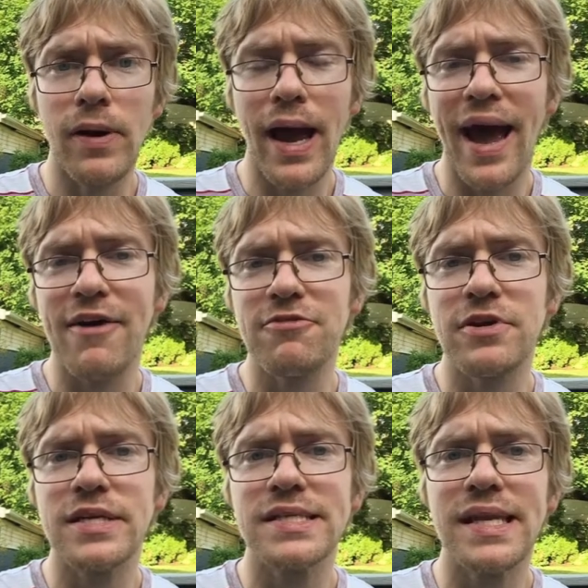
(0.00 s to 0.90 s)
after
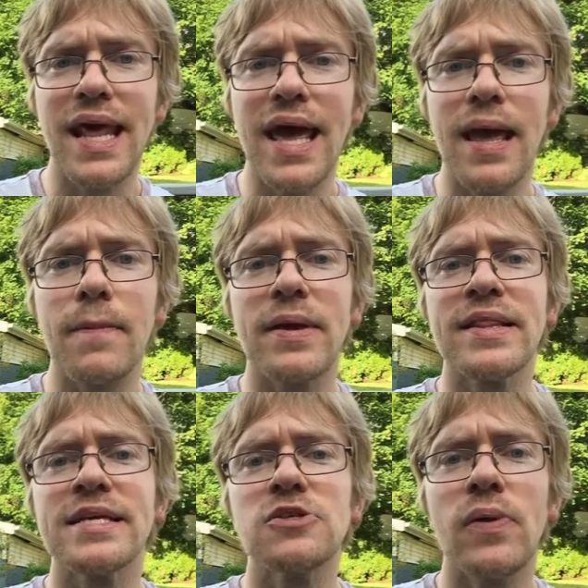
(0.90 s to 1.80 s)
his name, and
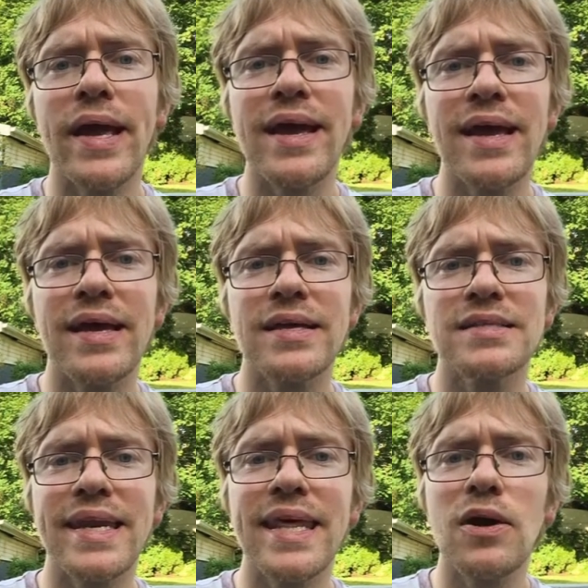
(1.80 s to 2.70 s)
this rank
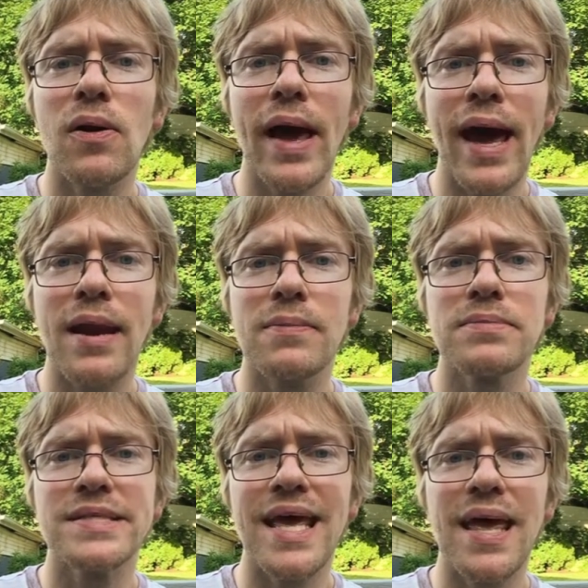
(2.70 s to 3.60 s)
is Neal
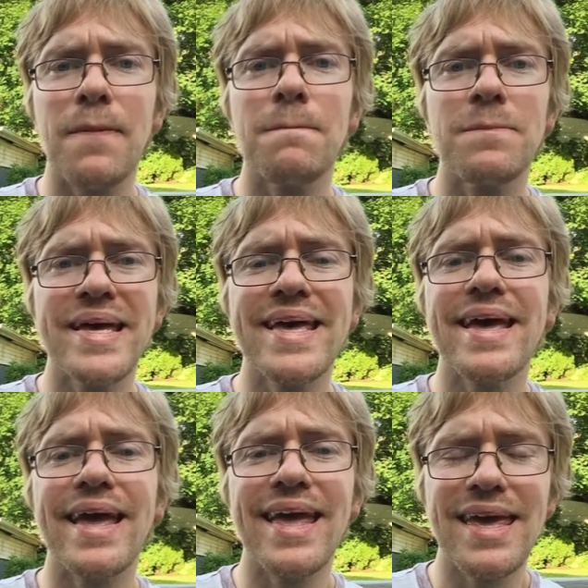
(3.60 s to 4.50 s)
Adams
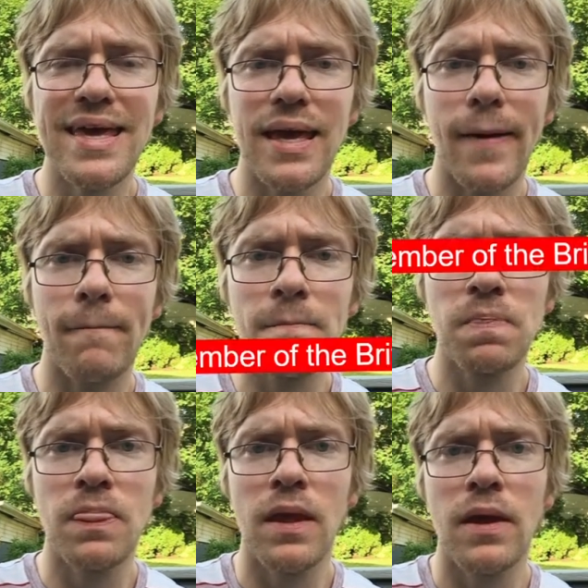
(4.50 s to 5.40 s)
MBE.
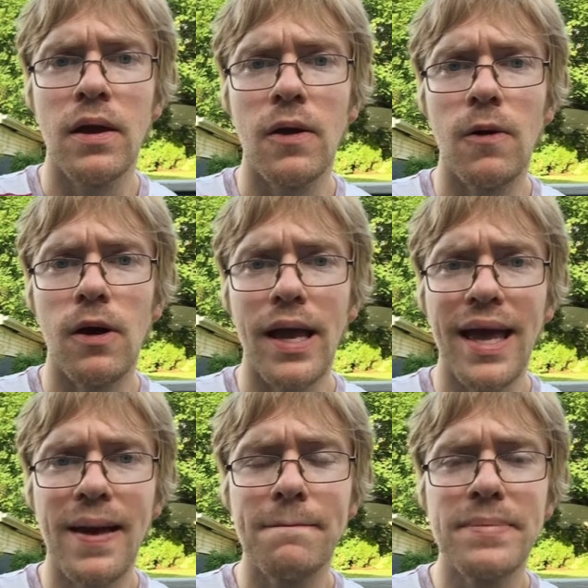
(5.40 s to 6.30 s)

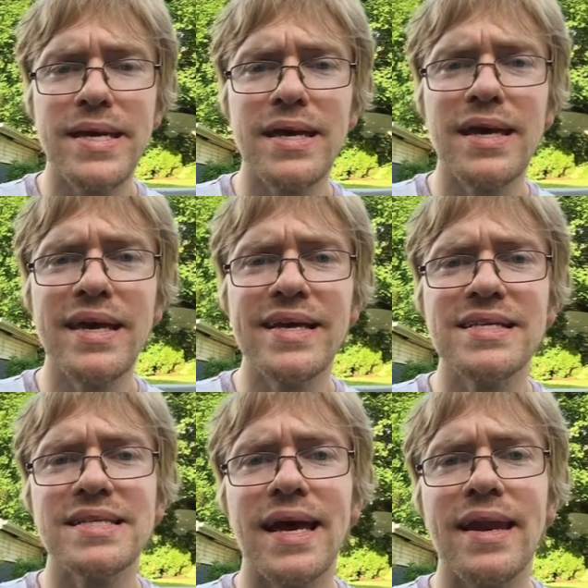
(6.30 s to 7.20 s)
MBE
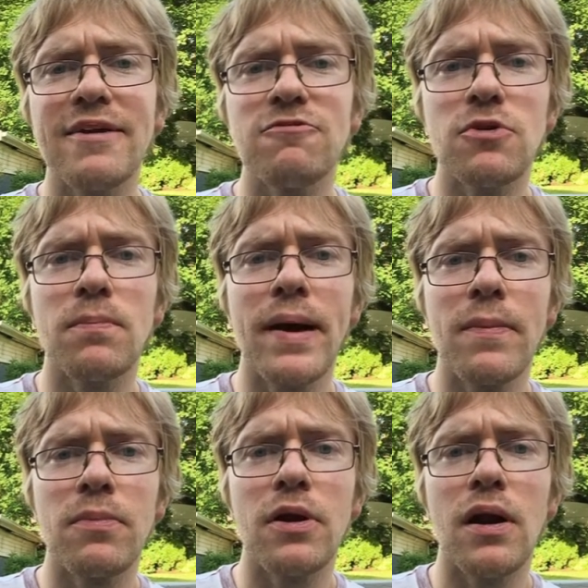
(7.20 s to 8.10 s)
standing for
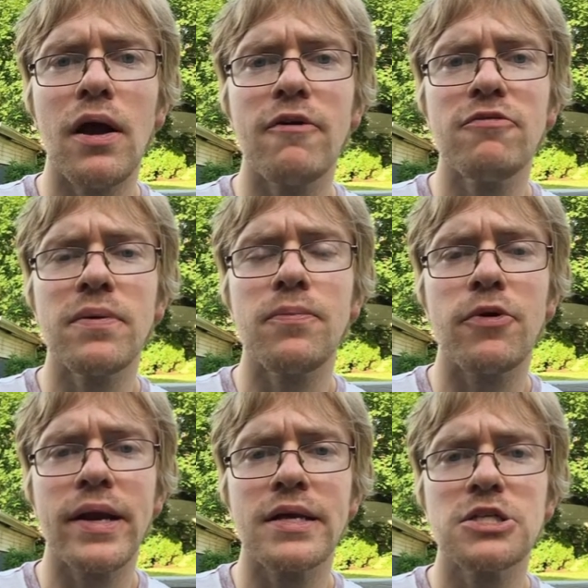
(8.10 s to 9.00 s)
Member of the
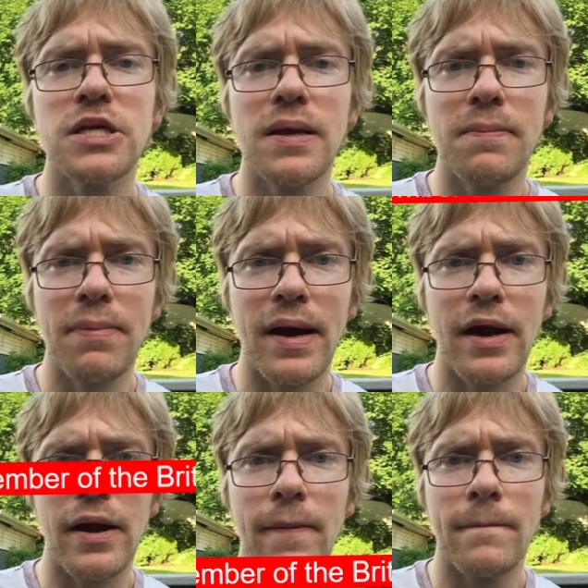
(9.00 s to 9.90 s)
British
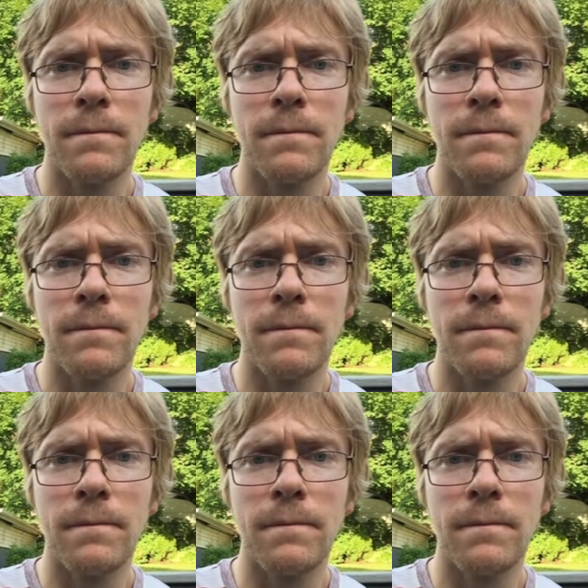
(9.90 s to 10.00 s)
Empire.